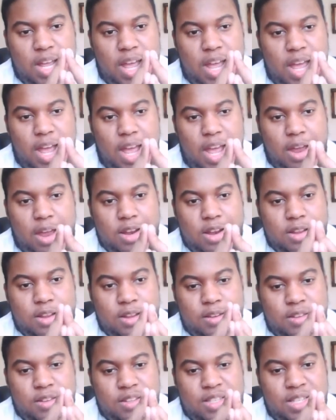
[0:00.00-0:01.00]
and
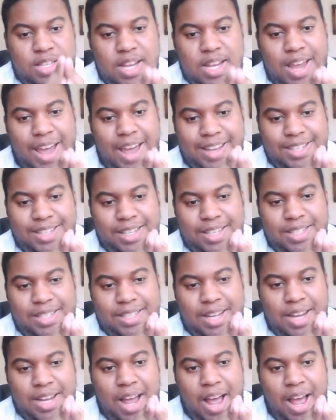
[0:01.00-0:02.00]
DX's
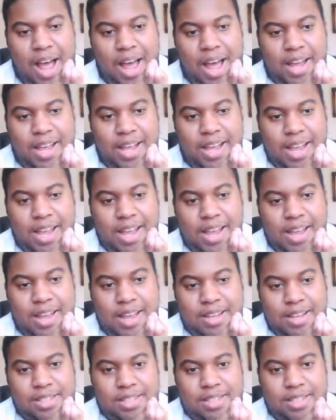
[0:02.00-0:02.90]
cocky,